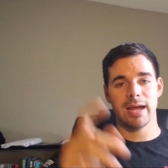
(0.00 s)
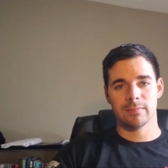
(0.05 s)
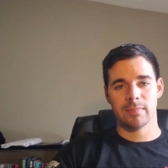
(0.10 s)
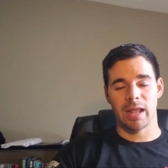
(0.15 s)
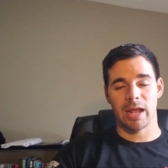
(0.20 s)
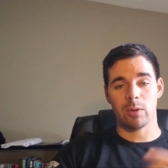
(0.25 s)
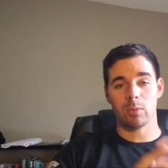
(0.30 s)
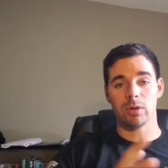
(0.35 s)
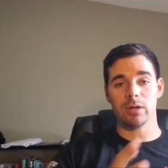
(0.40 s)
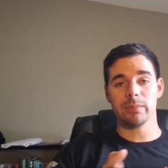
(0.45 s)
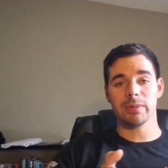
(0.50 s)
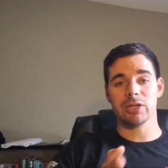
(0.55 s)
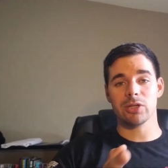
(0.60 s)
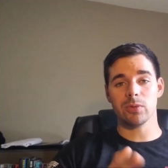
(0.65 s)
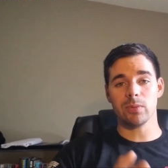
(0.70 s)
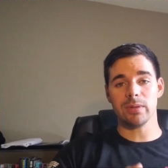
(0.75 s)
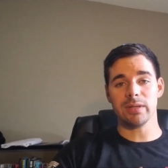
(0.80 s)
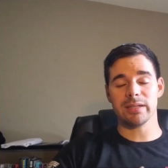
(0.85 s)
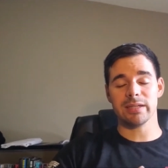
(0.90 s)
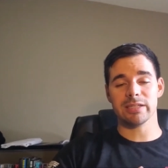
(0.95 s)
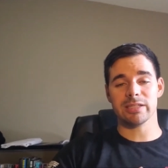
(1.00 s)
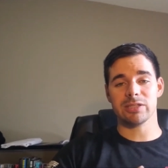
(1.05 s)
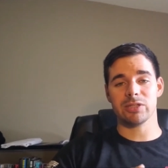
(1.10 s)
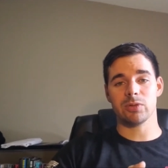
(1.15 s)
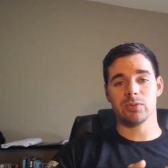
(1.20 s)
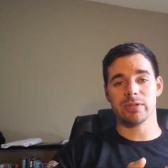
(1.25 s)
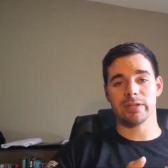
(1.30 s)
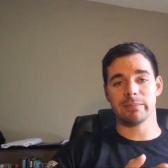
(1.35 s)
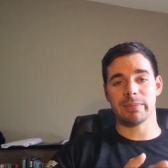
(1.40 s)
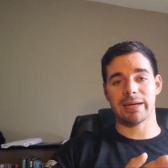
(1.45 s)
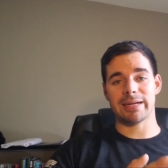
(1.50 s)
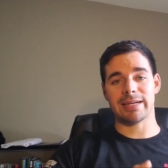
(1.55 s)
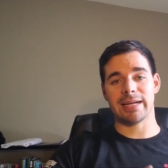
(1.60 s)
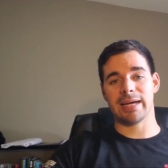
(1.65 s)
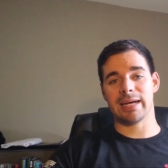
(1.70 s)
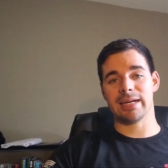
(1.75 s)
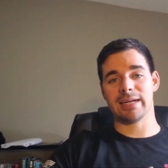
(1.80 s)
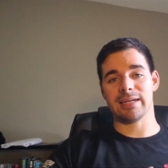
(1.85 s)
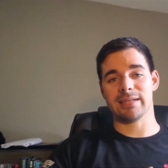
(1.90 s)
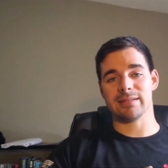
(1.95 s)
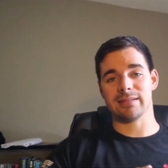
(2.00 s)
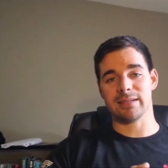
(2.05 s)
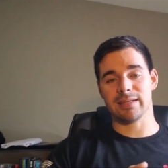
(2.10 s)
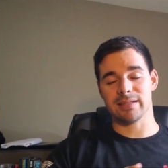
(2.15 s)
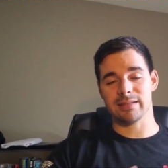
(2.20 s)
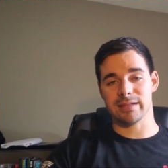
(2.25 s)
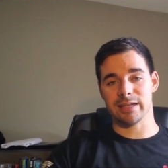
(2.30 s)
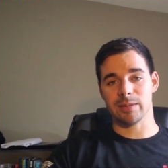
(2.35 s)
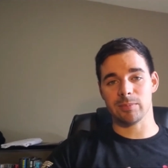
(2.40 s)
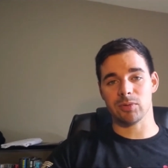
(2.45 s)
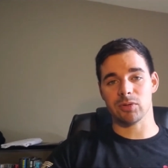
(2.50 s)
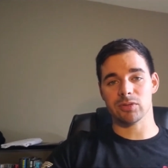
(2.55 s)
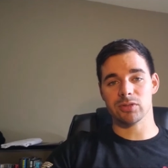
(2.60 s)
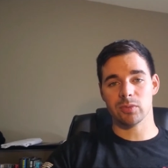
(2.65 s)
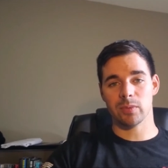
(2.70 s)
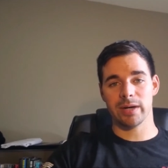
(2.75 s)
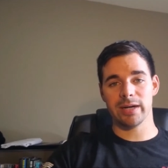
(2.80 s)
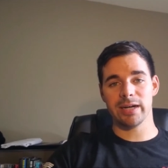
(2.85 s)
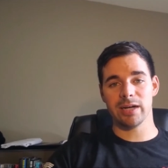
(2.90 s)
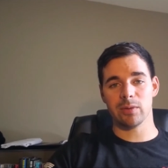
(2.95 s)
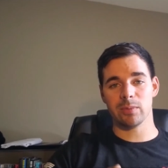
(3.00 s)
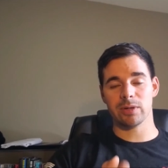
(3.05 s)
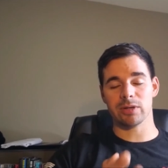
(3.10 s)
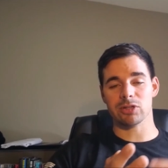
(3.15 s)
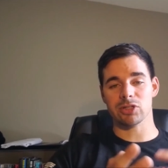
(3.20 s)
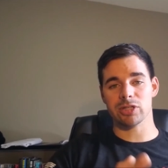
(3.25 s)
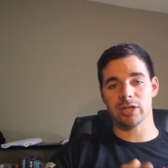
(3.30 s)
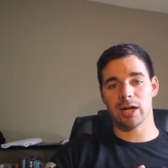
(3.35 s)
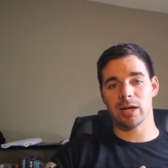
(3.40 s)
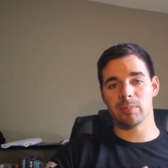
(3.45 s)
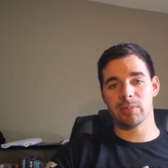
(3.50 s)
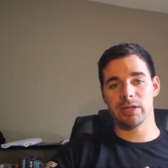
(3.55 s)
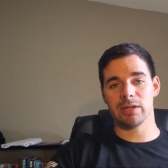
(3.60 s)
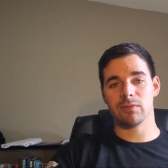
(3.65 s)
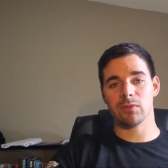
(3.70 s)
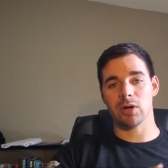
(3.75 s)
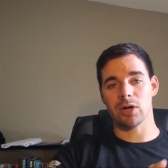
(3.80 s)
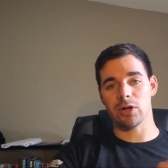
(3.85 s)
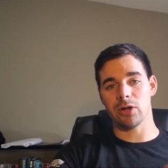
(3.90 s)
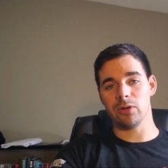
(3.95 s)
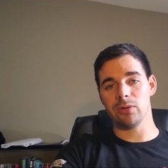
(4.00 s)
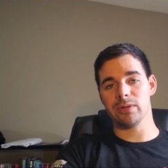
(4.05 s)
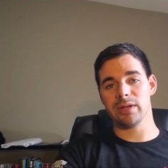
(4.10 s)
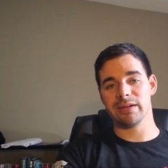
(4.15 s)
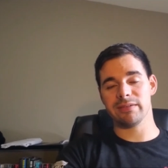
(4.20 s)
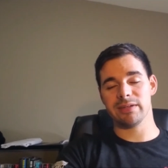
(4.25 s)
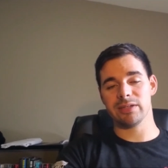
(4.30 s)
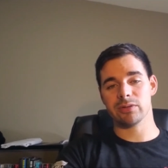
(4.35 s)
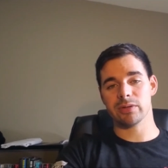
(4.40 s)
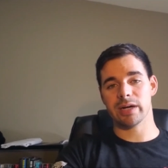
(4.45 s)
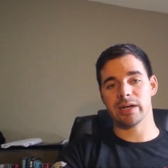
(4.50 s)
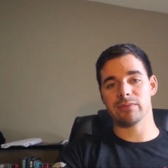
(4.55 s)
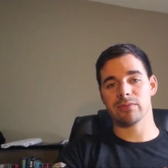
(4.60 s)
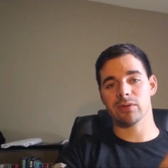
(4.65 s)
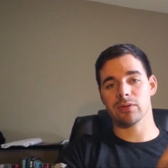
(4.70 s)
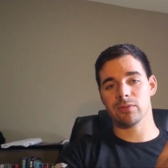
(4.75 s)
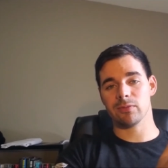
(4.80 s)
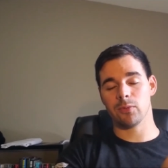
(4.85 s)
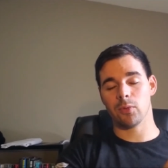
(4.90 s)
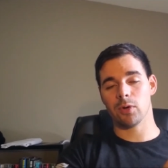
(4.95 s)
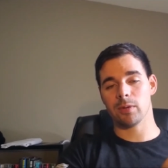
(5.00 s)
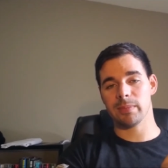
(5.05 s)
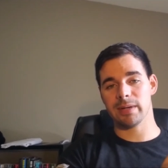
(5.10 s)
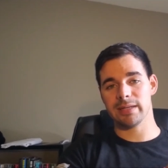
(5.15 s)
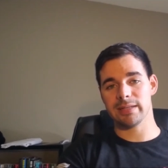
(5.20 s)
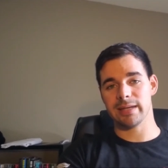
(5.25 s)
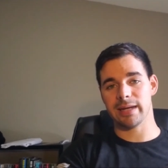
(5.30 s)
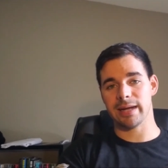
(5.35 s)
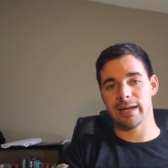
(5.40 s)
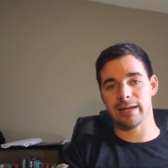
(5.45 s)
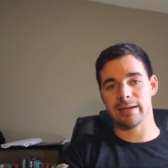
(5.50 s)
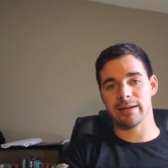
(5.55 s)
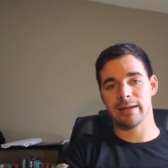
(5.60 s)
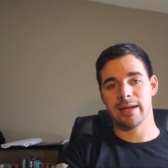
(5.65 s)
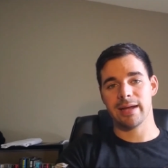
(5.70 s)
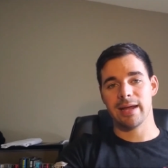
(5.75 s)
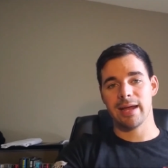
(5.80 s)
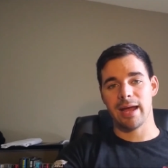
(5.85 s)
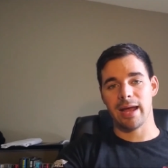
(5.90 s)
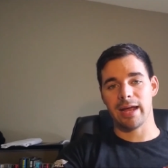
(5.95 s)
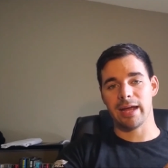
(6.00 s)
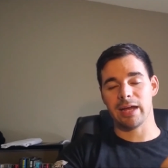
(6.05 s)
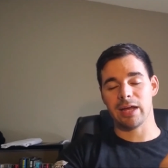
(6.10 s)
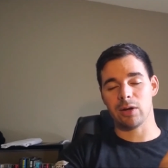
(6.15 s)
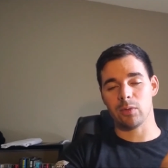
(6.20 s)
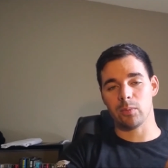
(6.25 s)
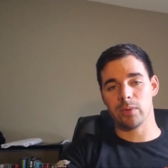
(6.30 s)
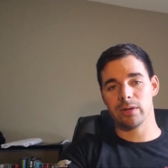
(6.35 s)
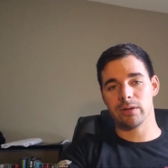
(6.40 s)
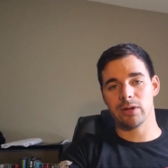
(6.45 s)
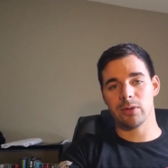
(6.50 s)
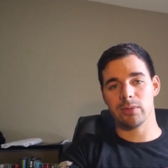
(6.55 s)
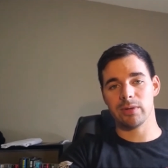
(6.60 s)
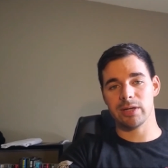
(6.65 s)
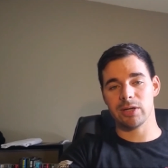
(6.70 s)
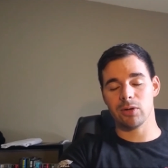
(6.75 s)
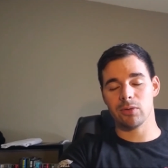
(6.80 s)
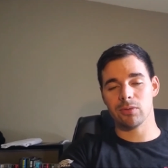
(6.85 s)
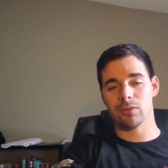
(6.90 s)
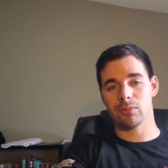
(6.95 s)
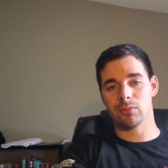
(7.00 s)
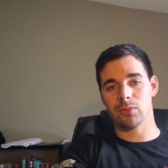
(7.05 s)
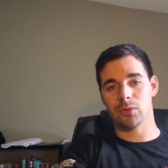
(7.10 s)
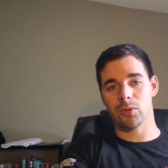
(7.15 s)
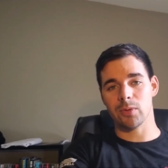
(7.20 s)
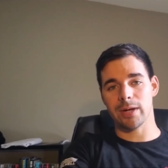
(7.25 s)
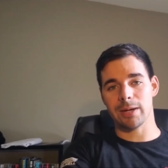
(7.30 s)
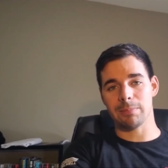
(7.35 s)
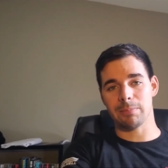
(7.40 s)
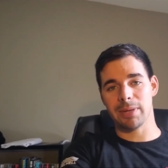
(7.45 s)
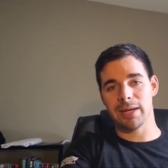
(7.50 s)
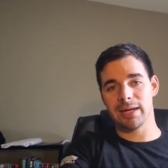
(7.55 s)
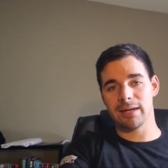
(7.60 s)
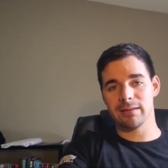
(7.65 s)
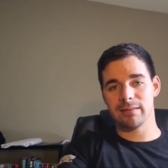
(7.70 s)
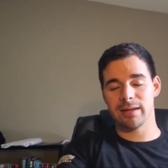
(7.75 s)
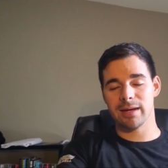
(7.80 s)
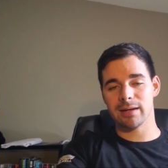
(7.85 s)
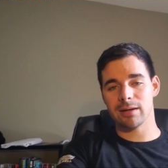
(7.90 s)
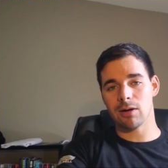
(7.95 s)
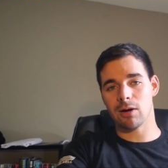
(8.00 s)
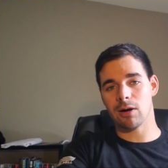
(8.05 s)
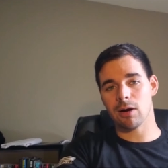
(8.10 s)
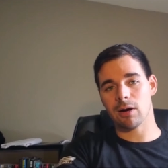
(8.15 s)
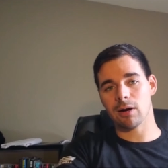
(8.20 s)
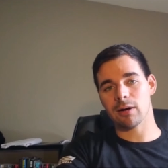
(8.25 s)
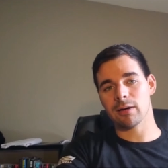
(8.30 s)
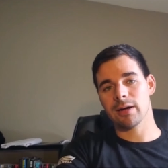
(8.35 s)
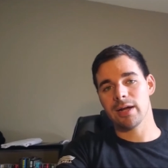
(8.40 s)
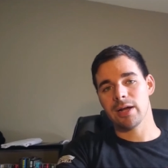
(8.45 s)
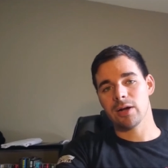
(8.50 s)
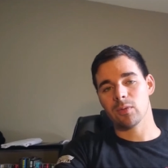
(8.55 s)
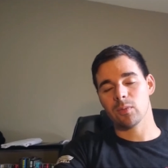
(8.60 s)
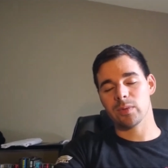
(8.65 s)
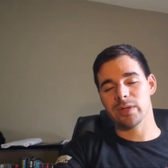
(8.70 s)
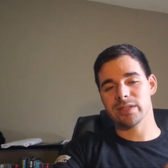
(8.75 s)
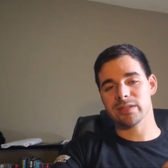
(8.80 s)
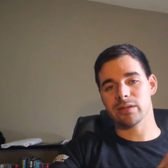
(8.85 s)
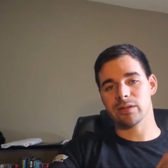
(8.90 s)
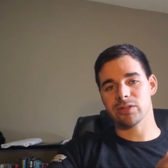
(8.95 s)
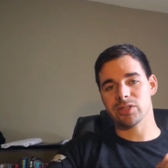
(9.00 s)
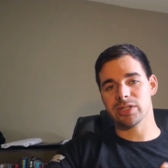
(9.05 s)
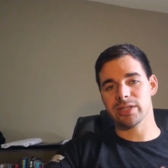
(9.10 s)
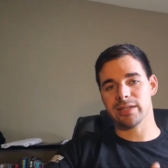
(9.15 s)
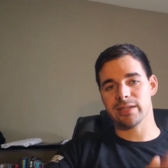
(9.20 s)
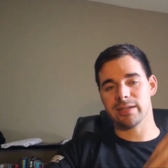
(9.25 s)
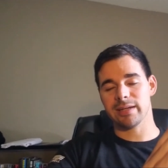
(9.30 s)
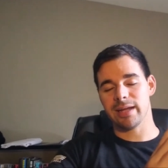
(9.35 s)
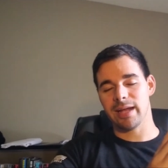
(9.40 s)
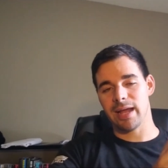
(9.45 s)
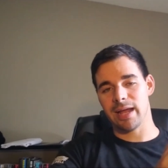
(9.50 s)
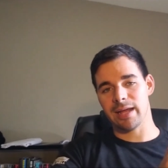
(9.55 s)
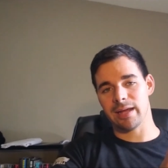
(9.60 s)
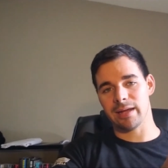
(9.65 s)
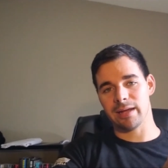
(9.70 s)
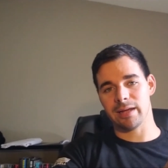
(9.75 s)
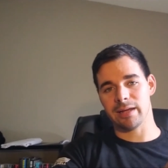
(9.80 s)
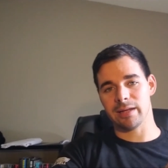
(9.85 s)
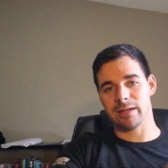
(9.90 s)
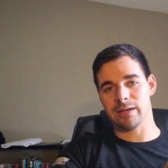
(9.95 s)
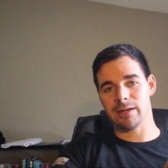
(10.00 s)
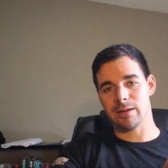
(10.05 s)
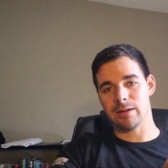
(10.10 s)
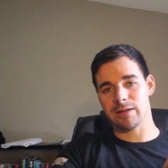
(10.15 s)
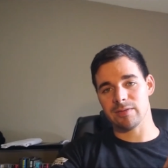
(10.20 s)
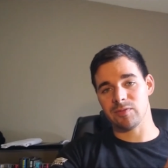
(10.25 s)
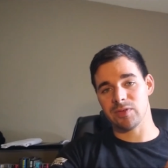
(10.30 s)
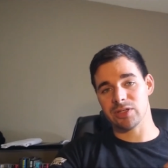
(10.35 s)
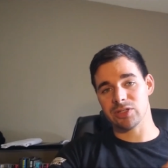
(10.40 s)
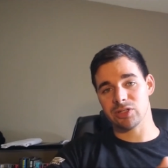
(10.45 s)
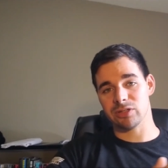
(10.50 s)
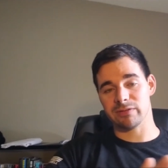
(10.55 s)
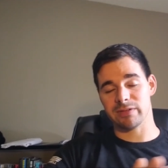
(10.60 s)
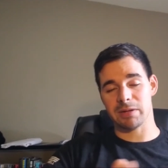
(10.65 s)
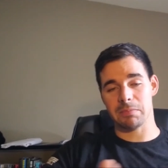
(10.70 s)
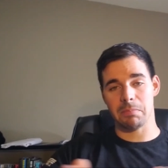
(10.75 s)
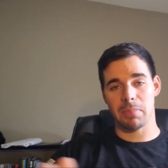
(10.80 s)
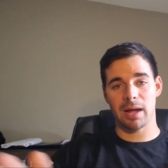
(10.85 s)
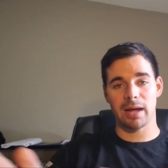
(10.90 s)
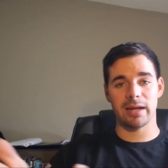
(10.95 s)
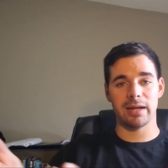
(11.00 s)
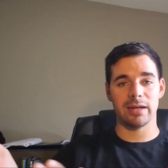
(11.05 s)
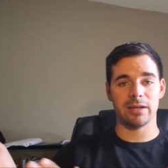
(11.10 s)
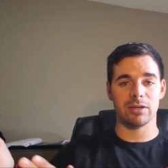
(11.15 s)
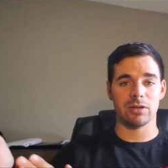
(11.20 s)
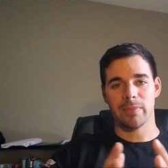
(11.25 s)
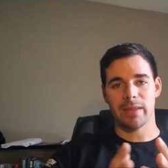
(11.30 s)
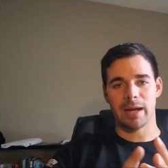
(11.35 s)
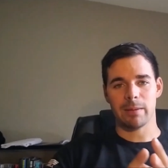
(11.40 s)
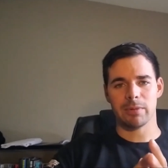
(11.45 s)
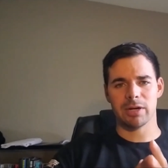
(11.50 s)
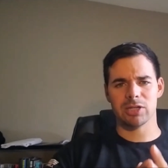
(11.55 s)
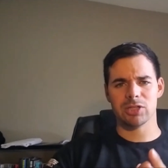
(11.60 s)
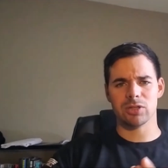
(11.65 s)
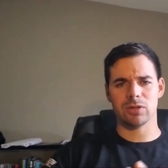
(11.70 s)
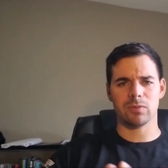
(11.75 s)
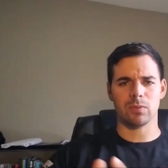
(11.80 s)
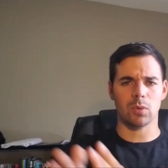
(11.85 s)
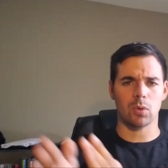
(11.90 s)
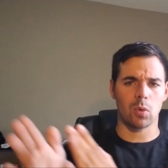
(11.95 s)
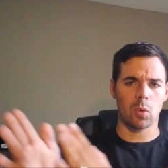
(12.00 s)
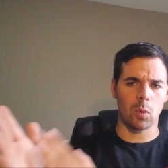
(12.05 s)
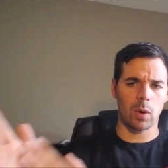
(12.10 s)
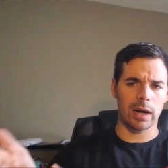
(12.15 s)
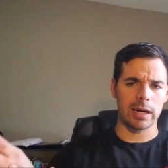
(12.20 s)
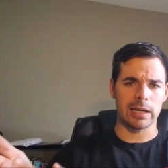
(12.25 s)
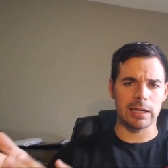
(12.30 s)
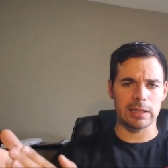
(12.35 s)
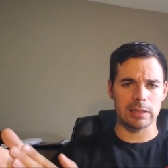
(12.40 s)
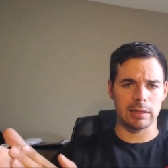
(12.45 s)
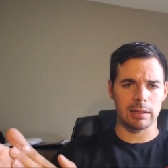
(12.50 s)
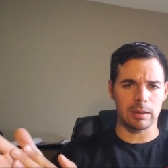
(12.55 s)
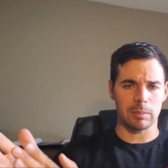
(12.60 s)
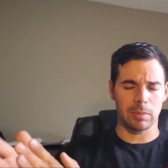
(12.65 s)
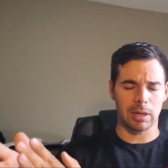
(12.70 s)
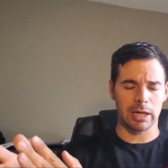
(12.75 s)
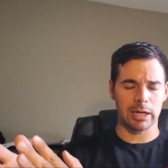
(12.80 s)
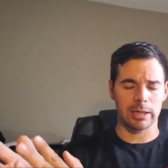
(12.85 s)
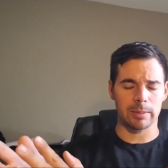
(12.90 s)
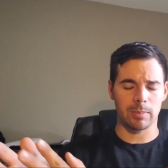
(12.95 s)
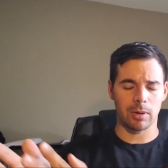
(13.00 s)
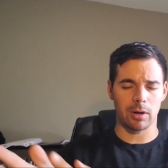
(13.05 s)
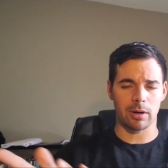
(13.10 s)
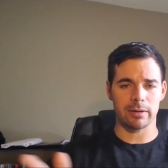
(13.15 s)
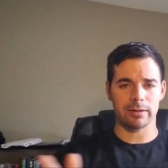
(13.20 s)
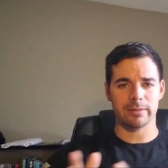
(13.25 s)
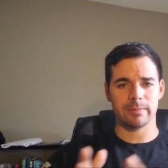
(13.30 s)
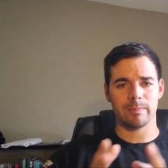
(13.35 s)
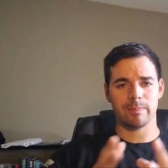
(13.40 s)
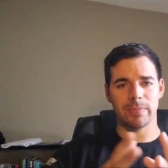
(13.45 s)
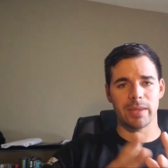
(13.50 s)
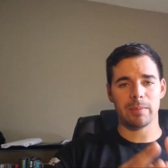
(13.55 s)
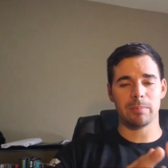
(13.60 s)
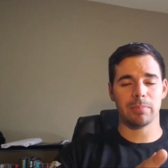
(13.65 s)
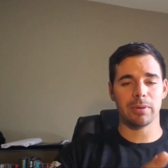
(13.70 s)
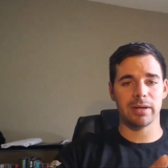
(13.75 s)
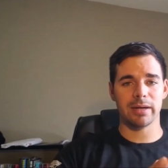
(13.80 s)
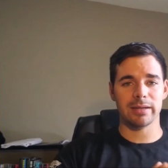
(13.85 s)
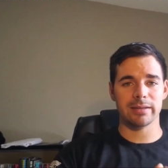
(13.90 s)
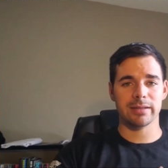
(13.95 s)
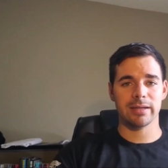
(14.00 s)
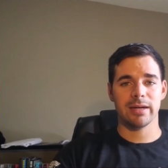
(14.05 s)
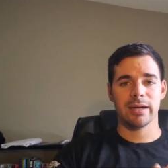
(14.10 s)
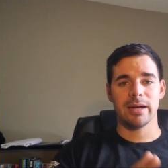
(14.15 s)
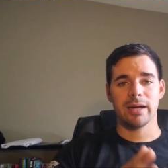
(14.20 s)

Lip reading: And we're going to be doing this using my dad as an example. So right now we are shopping for a new daily driver for my dad. And we're going to go through and pick that car, research it, and eventually buy it. I'm not sure if we'll quite get to the buying part, but